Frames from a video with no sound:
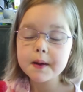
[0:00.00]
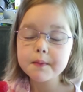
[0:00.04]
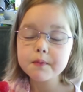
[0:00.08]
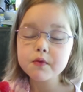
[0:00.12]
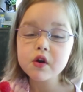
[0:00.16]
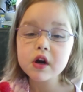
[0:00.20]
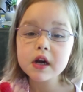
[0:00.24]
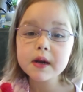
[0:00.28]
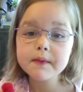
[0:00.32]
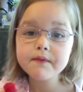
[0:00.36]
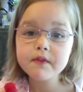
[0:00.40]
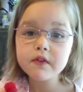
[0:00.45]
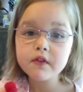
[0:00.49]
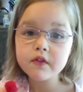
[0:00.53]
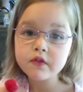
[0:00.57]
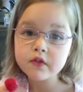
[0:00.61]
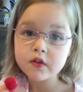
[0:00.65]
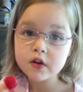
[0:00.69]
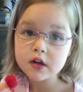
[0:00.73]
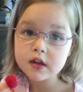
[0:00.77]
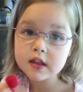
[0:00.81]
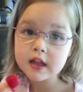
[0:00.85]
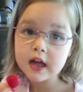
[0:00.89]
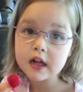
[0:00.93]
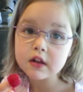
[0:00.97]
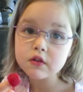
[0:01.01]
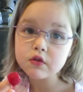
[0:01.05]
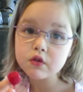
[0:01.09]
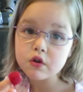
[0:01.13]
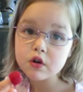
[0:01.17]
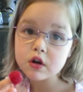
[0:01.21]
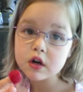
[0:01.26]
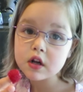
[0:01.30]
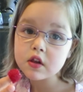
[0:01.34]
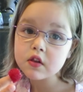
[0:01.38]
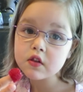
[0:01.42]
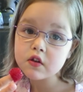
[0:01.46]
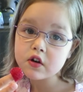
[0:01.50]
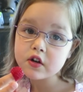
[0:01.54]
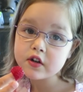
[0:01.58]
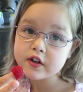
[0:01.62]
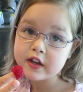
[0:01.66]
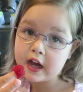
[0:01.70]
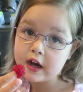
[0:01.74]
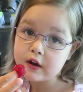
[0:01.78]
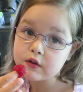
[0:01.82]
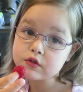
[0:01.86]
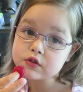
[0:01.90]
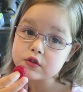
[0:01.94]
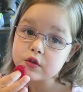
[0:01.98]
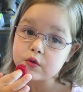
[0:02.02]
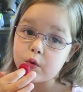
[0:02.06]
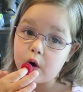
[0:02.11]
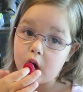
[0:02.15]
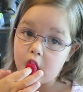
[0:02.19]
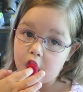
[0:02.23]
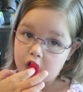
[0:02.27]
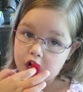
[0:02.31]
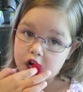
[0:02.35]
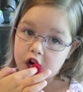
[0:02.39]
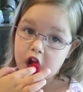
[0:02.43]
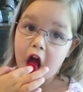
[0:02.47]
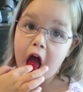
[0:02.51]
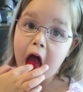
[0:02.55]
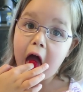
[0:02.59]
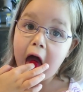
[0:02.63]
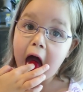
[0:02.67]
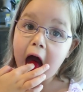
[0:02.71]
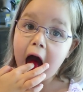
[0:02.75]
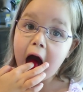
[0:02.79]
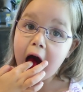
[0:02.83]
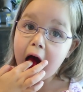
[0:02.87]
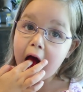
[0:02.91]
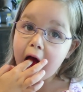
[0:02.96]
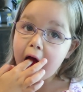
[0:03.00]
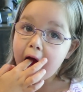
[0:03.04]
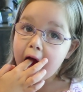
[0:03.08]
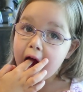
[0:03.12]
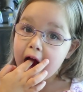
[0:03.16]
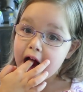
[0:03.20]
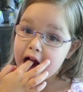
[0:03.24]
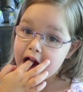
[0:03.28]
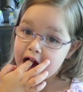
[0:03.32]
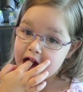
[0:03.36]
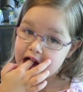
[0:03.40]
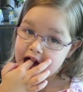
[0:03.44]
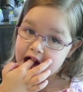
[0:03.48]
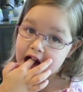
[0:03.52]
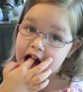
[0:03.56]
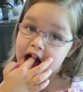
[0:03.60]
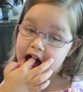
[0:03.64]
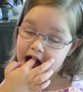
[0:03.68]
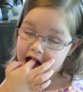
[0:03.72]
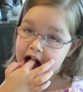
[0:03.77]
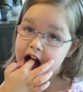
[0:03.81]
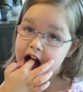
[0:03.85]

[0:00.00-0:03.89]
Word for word: I'm grateful for that Laura learned how to walk. Isn't that fun?